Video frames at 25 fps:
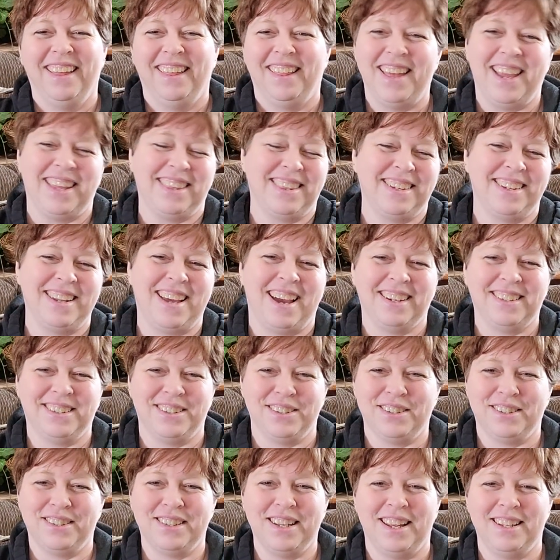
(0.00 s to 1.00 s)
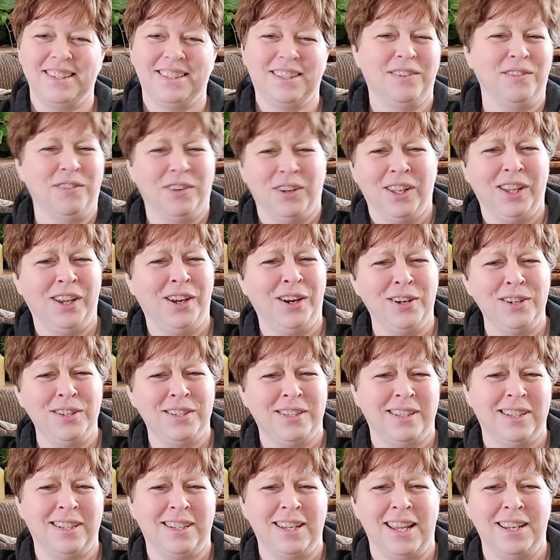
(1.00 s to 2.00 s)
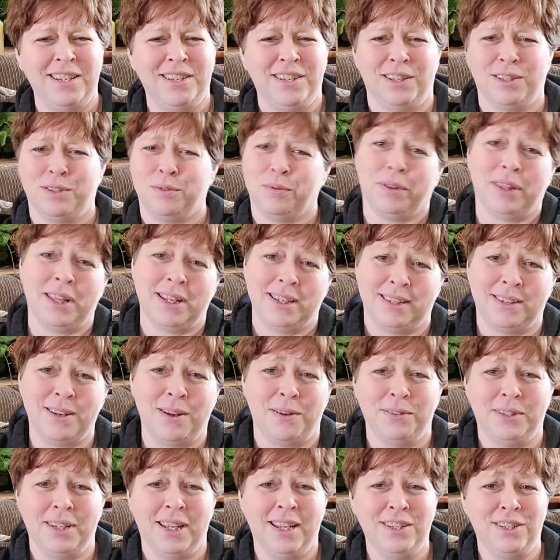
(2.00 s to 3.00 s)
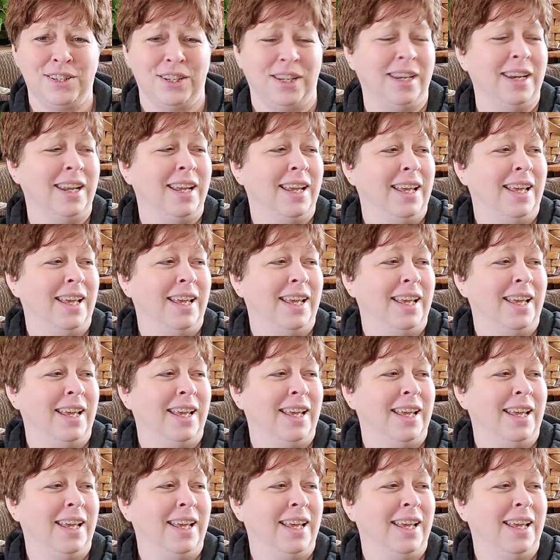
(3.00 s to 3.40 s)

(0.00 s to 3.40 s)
Like the doctor says, it really hurts to touch this. Well, then don't touch it.